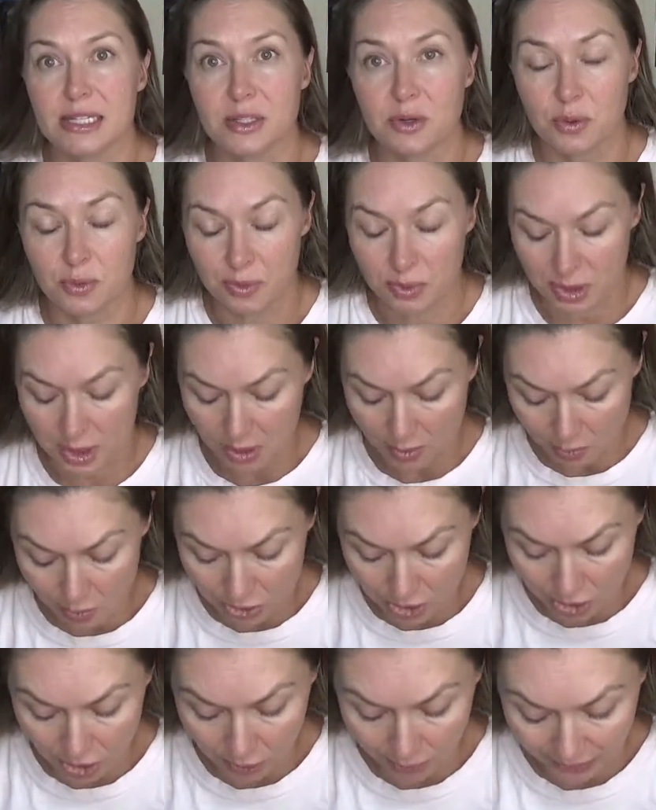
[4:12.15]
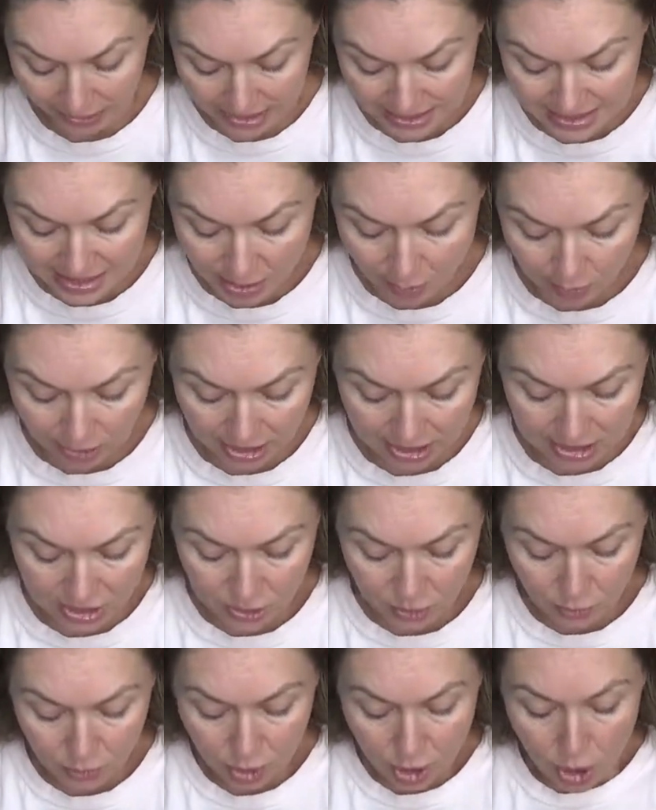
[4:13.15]
So you know, unless they wanted
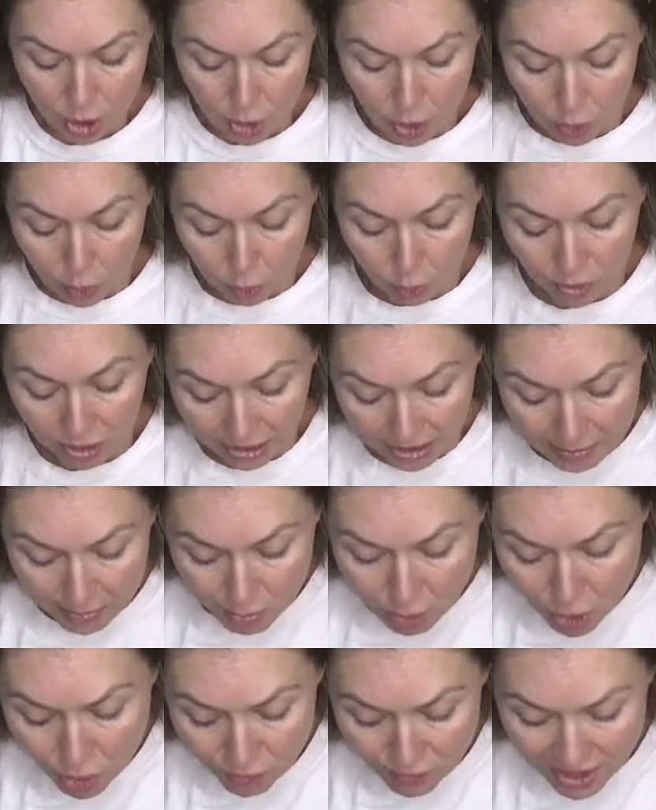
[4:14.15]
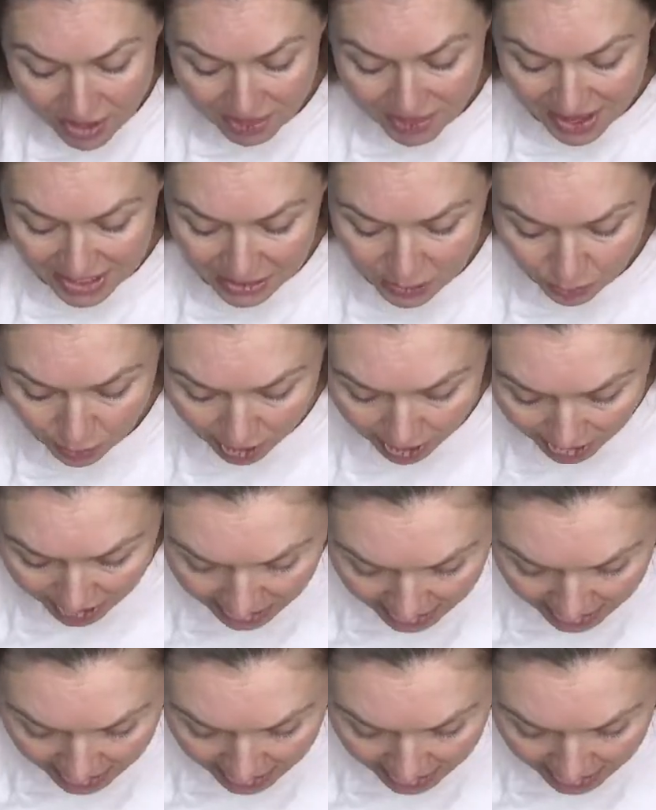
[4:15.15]
to really move it, that's where it